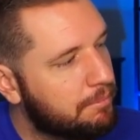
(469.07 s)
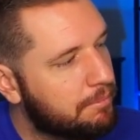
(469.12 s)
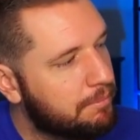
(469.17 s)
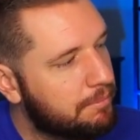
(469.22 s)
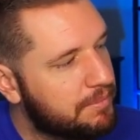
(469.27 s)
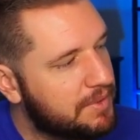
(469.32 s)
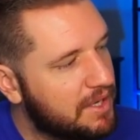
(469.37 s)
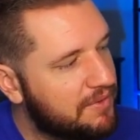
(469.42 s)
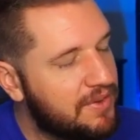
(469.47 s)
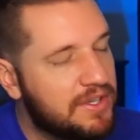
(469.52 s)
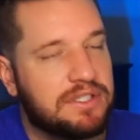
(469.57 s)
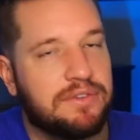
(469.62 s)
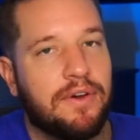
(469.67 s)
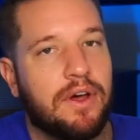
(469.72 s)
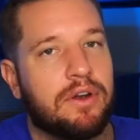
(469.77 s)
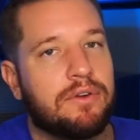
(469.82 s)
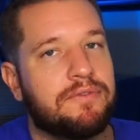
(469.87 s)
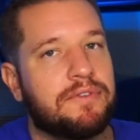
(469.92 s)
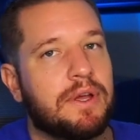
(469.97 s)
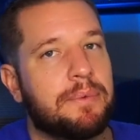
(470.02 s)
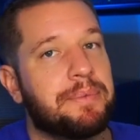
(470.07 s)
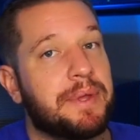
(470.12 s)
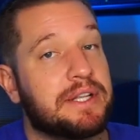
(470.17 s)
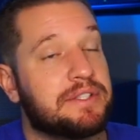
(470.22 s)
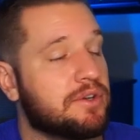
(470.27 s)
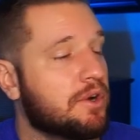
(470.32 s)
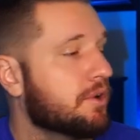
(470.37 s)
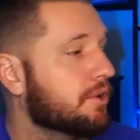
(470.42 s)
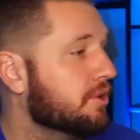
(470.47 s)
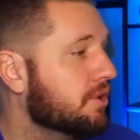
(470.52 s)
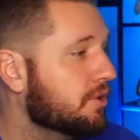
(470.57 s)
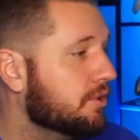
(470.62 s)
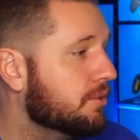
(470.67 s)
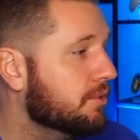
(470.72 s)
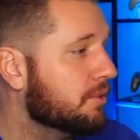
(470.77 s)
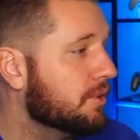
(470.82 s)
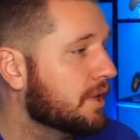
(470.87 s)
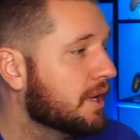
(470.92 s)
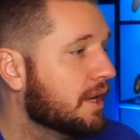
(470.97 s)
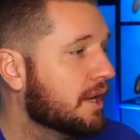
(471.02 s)
Defensive auto flip, that's on
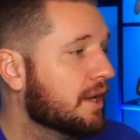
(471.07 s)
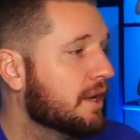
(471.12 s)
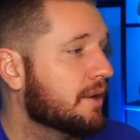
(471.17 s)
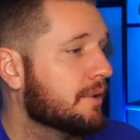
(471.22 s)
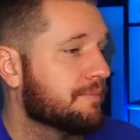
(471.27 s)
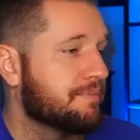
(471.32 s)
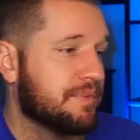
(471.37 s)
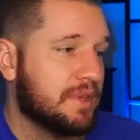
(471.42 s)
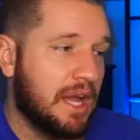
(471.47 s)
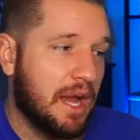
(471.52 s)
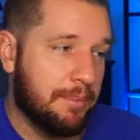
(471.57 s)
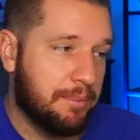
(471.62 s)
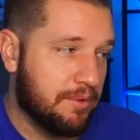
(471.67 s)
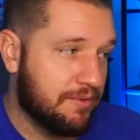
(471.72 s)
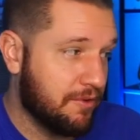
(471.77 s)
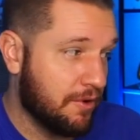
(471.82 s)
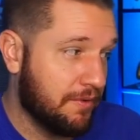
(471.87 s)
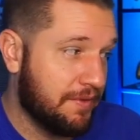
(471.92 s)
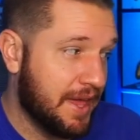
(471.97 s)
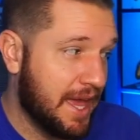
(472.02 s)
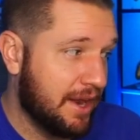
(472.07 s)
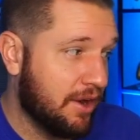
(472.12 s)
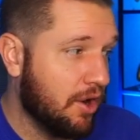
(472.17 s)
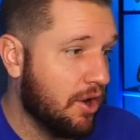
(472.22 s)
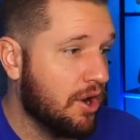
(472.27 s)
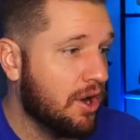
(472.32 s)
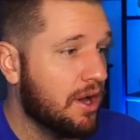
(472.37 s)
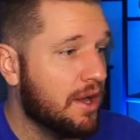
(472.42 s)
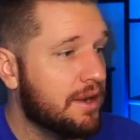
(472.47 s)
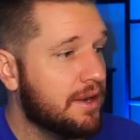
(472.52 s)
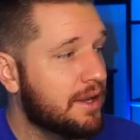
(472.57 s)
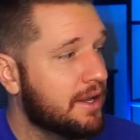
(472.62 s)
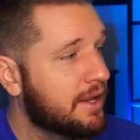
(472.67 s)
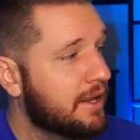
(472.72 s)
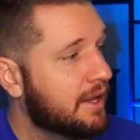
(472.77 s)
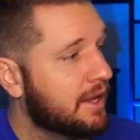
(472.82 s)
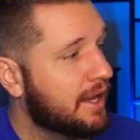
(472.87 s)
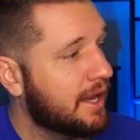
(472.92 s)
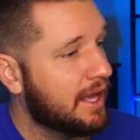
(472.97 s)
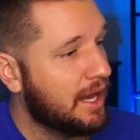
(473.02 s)
you. I prefer that on,
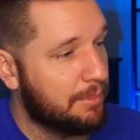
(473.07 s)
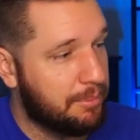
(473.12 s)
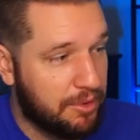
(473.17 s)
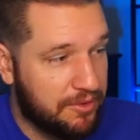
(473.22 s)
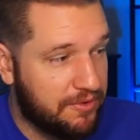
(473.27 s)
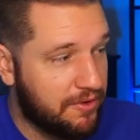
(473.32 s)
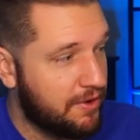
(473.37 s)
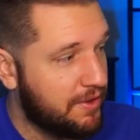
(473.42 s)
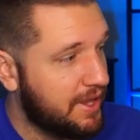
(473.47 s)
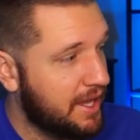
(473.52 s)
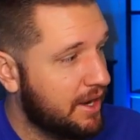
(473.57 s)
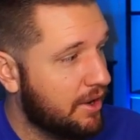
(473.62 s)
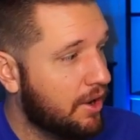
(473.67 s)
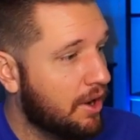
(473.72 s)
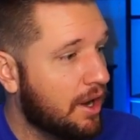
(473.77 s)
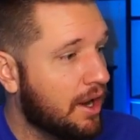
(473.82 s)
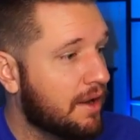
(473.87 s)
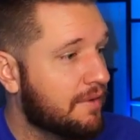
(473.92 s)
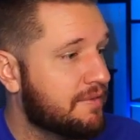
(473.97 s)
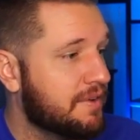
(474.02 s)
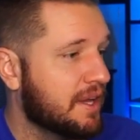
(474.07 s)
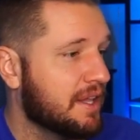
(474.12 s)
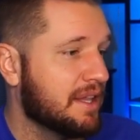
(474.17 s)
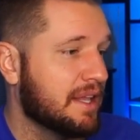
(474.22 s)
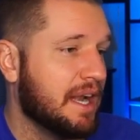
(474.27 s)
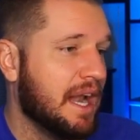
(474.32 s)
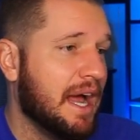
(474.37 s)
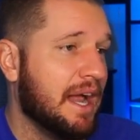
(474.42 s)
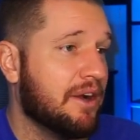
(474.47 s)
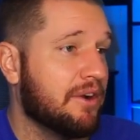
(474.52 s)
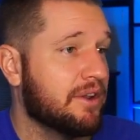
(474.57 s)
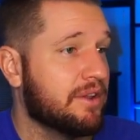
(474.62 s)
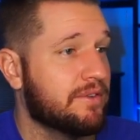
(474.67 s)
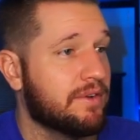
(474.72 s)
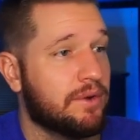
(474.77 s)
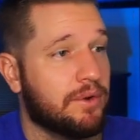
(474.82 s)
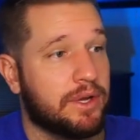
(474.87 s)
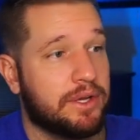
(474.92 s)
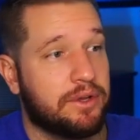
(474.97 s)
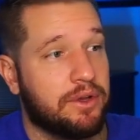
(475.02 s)
and I prefer that off. And then I don't even
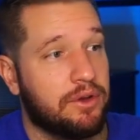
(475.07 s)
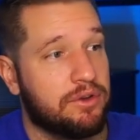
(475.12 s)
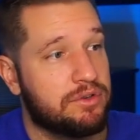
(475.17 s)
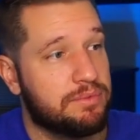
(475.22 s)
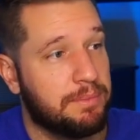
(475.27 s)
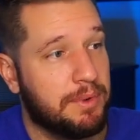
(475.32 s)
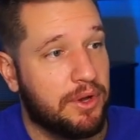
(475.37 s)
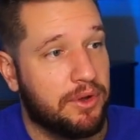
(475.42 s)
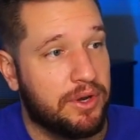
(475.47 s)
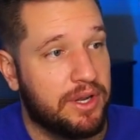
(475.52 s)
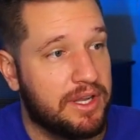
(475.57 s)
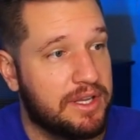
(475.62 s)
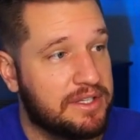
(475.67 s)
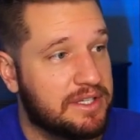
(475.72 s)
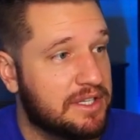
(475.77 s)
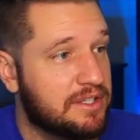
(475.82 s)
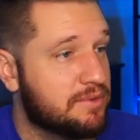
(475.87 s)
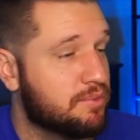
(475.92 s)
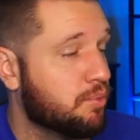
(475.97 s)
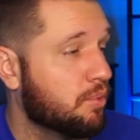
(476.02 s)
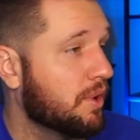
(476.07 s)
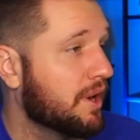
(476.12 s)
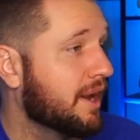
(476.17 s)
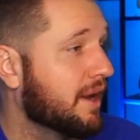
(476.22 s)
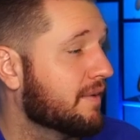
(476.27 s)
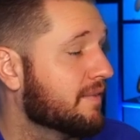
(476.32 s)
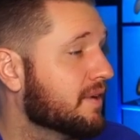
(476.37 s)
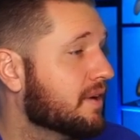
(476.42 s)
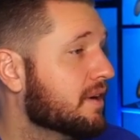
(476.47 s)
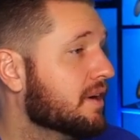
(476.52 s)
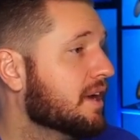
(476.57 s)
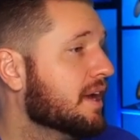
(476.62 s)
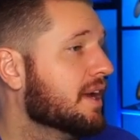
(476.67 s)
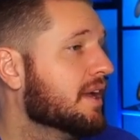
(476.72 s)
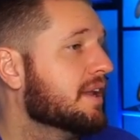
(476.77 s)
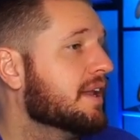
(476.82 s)
know what coach mode is. It's whatever.